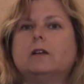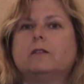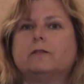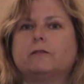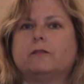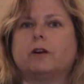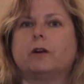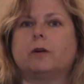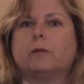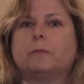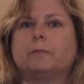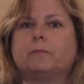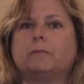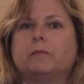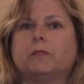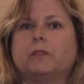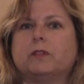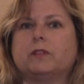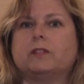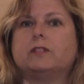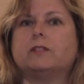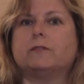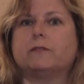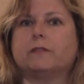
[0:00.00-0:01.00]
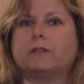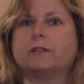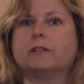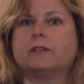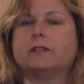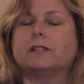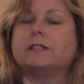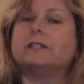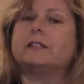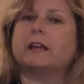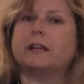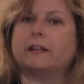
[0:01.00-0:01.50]
from the
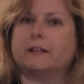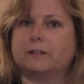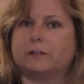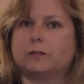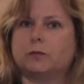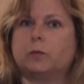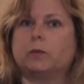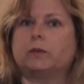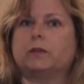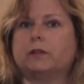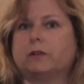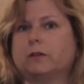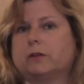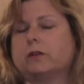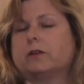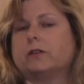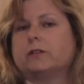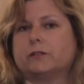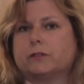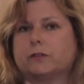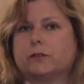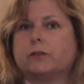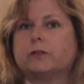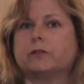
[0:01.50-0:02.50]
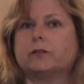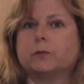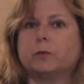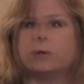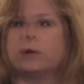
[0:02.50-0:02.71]
different states what their concerns